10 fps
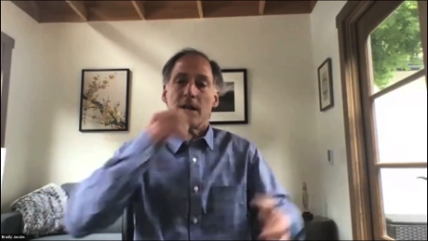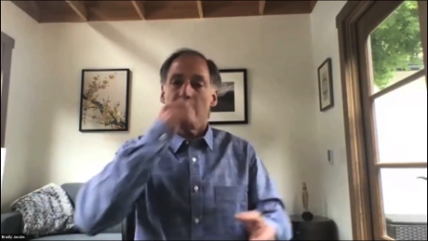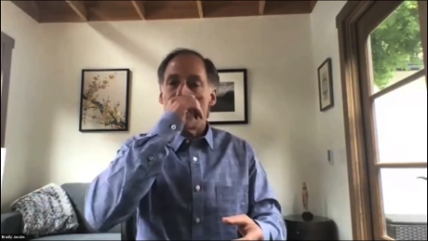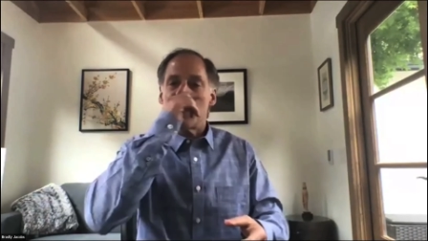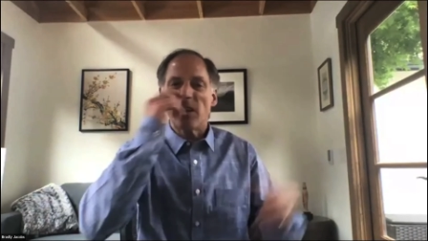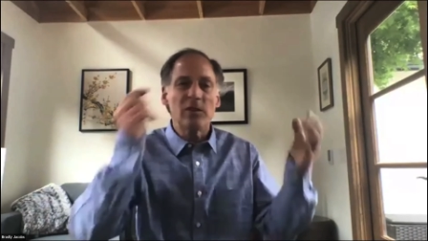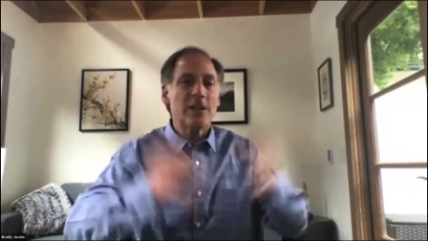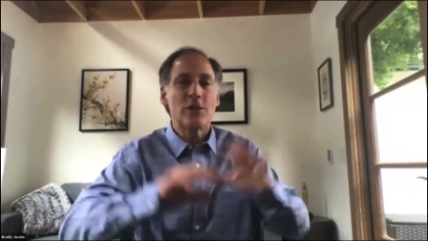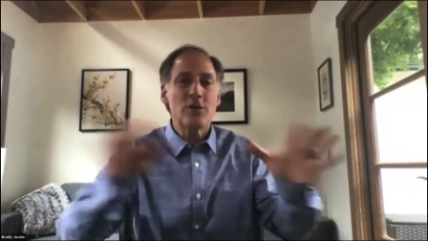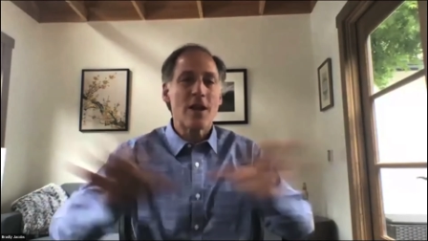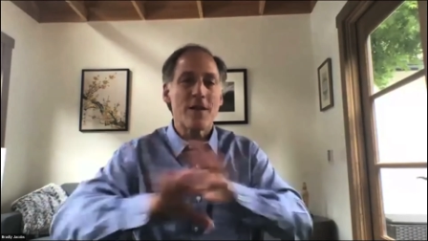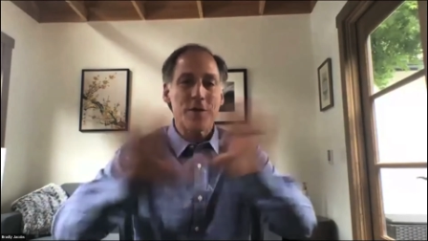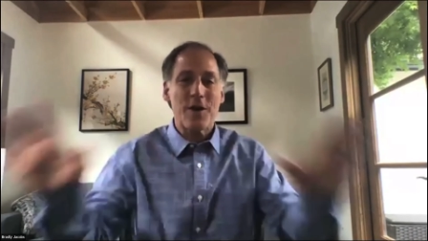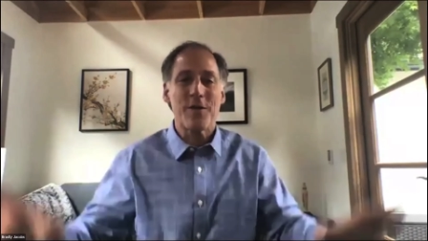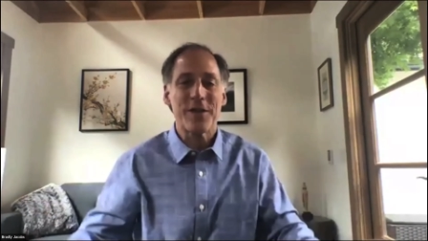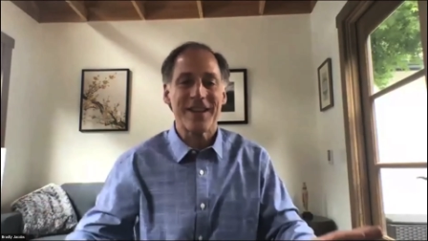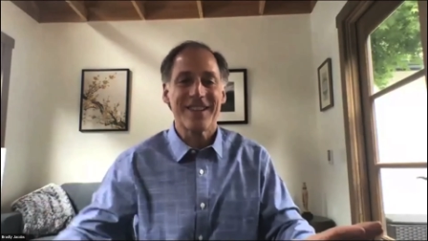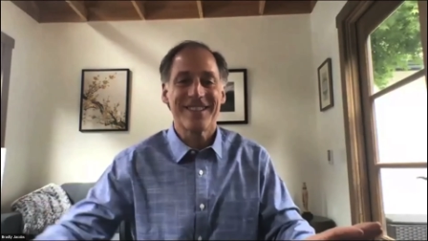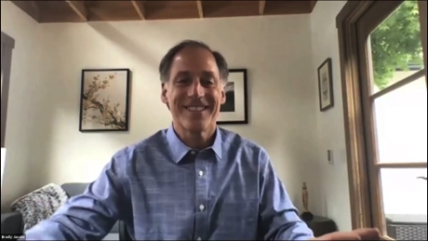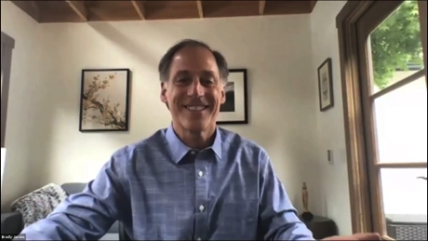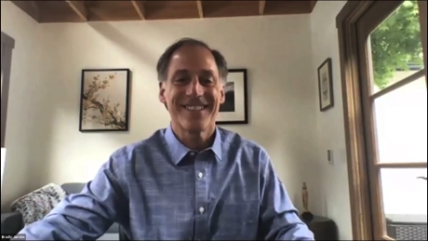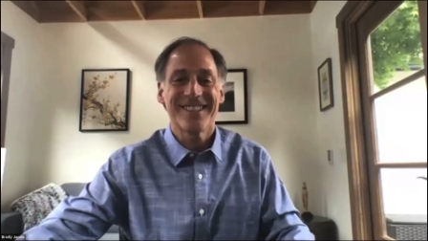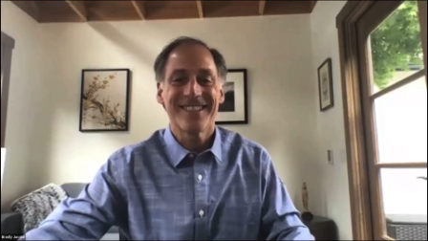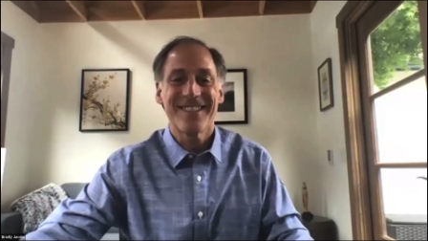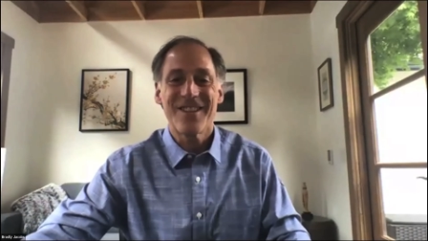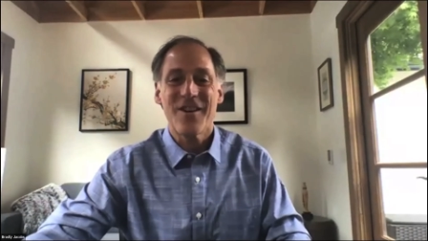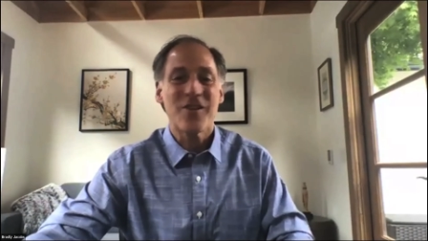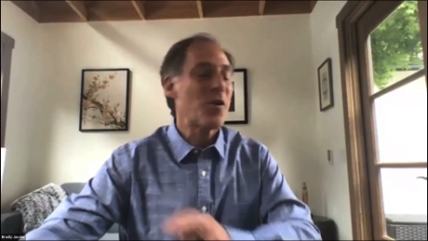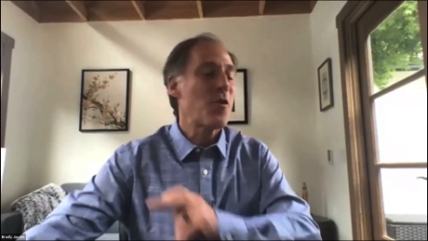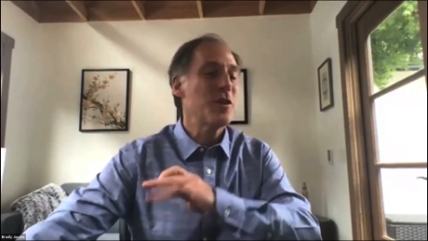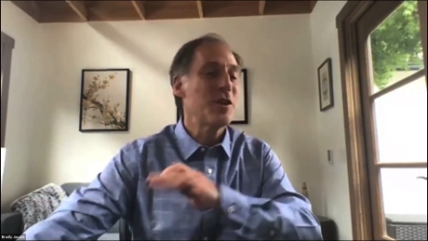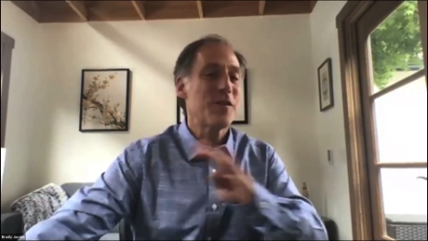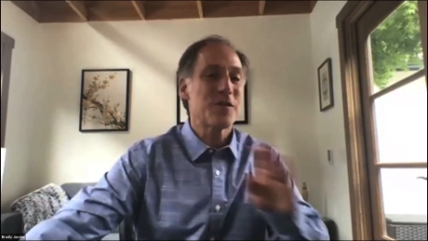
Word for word: Um, you don't need to do that if you're healthy. It's only if you're